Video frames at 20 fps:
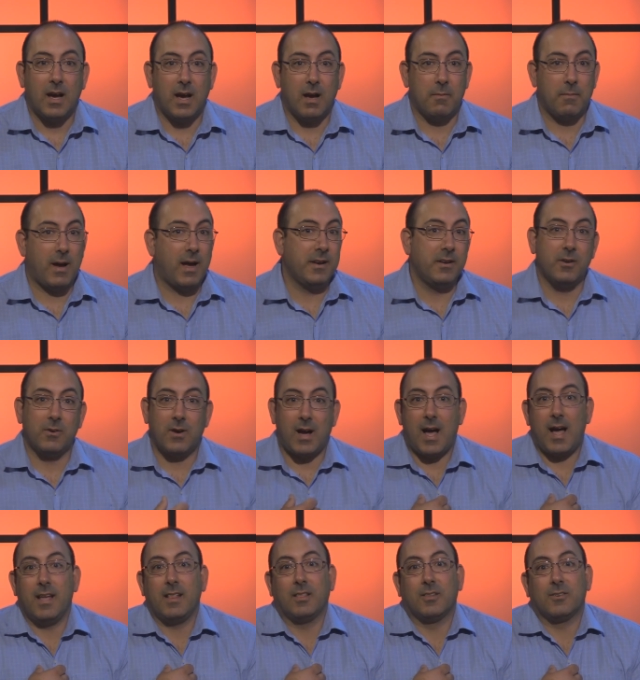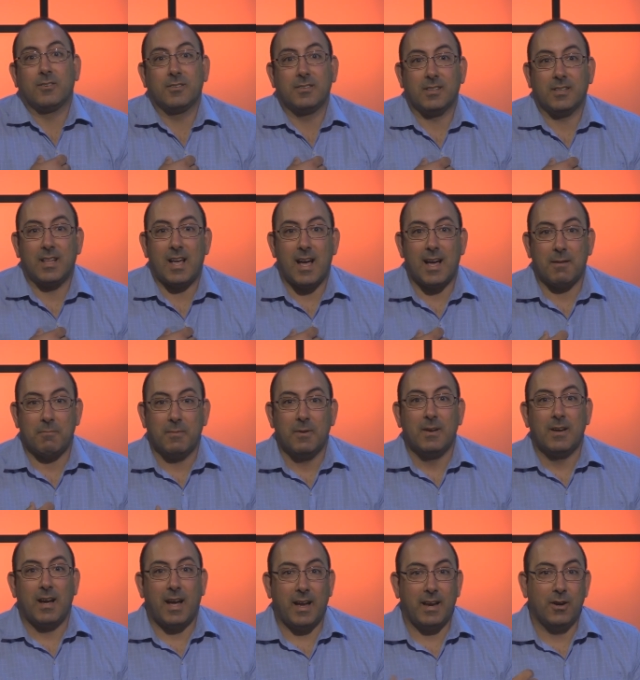Um, I know I learned a lot.
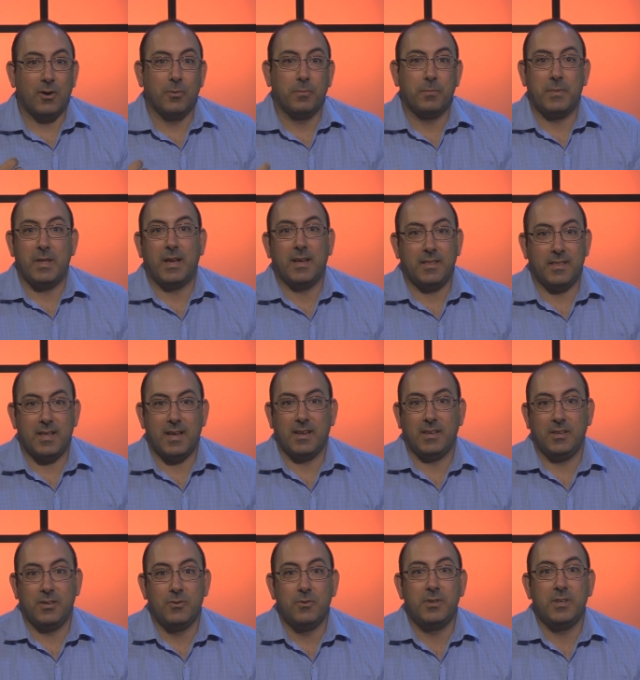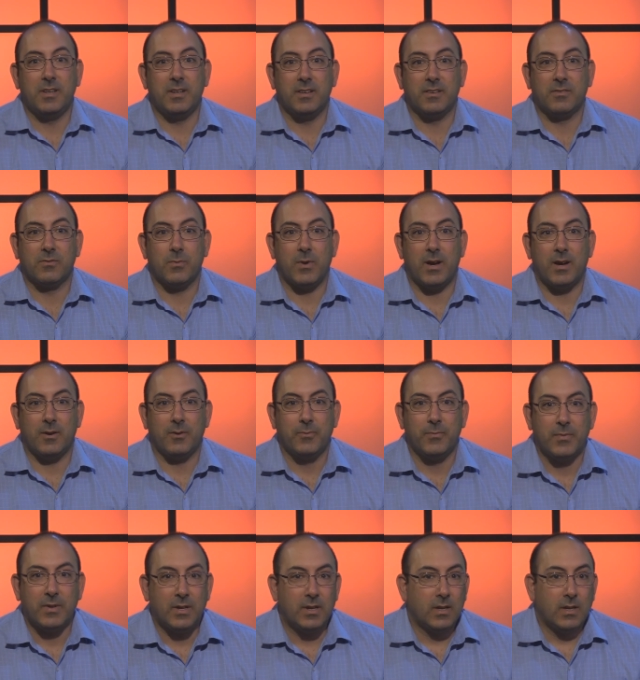I hope that that you did as well.